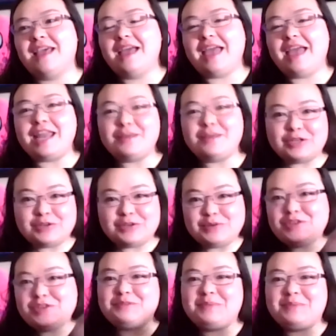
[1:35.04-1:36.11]
anyone who
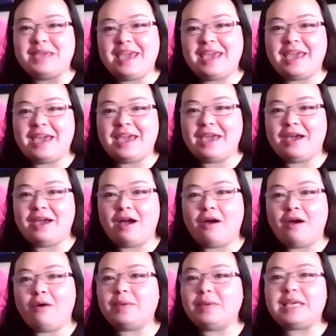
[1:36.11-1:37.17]
knew me,
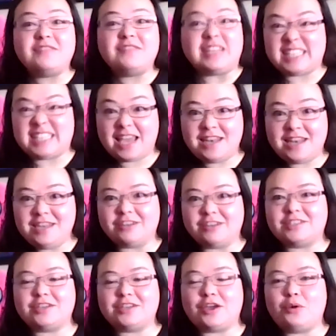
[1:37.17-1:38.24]
even 10 years
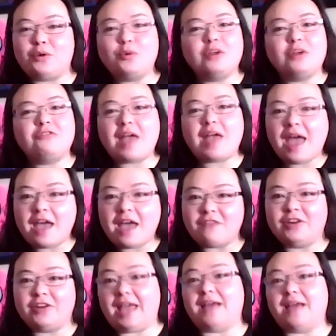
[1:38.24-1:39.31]
ago would have ever
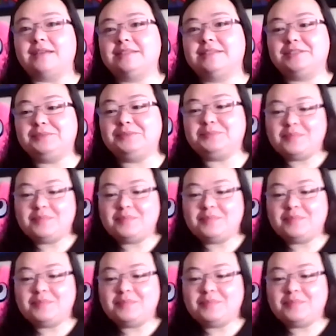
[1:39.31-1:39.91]
guessed.